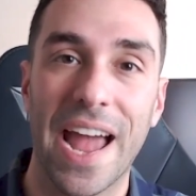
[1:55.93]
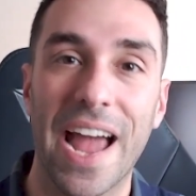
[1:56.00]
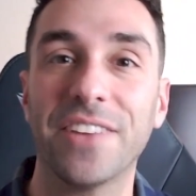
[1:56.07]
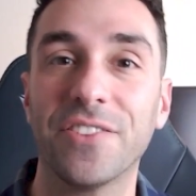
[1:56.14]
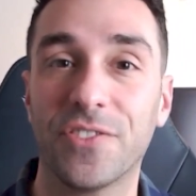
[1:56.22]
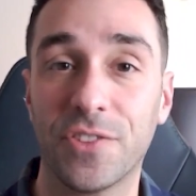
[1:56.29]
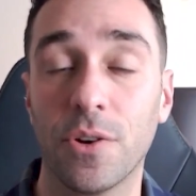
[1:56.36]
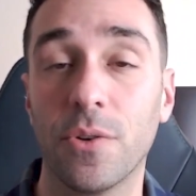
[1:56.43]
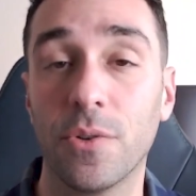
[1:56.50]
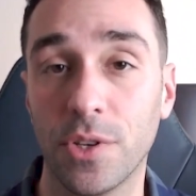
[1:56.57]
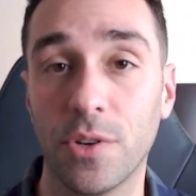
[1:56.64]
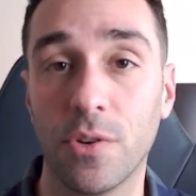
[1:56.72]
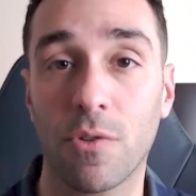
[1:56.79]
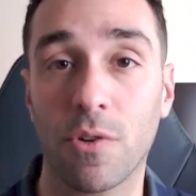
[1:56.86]
And so
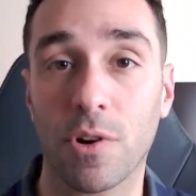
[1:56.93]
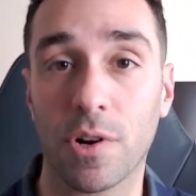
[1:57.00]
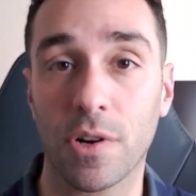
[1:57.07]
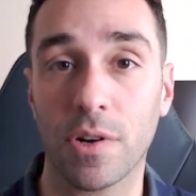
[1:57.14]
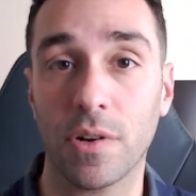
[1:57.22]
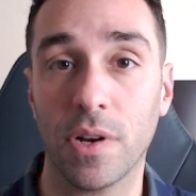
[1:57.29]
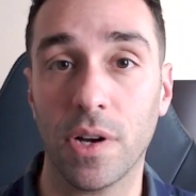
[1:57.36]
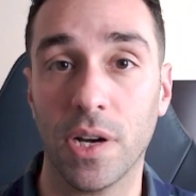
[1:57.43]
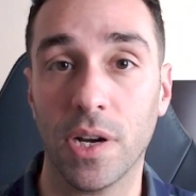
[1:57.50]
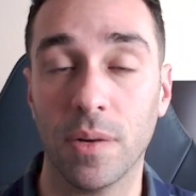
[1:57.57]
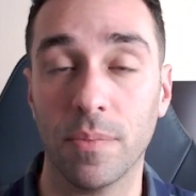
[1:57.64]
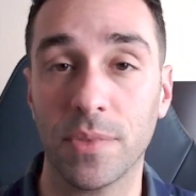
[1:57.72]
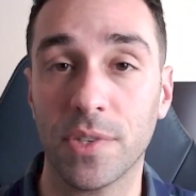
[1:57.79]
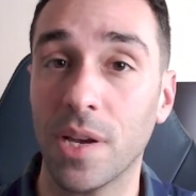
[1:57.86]
your
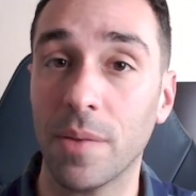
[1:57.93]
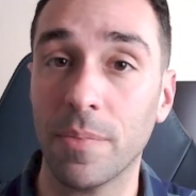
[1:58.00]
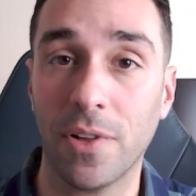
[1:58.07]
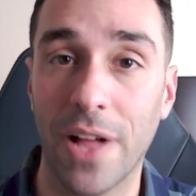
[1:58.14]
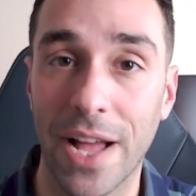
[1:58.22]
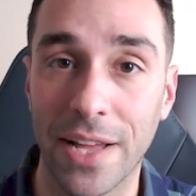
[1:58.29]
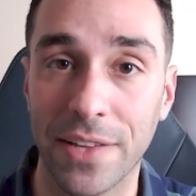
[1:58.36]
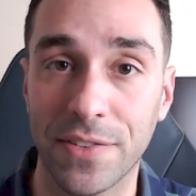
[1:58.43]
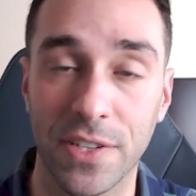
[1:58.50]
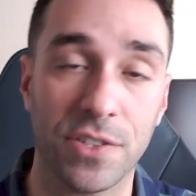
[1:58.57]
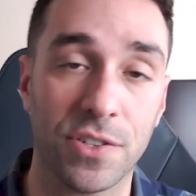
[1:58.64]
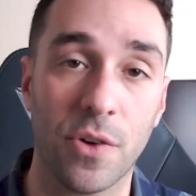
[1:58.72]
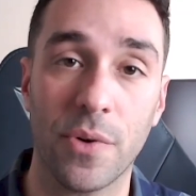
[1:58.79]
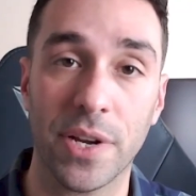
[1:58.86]
um, subclass is
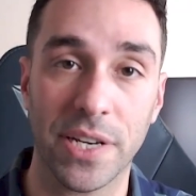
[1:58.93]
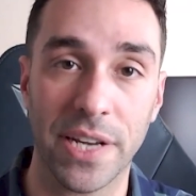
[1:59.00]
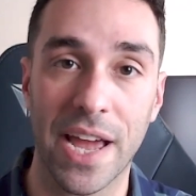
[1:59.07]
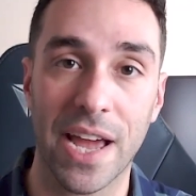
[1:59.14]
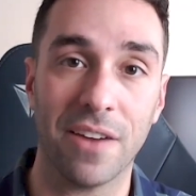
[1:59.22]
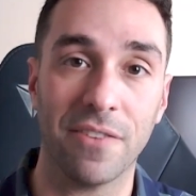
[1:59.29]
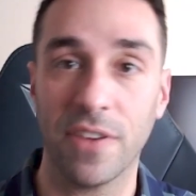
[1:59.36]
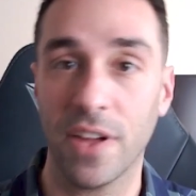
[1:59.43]
going to have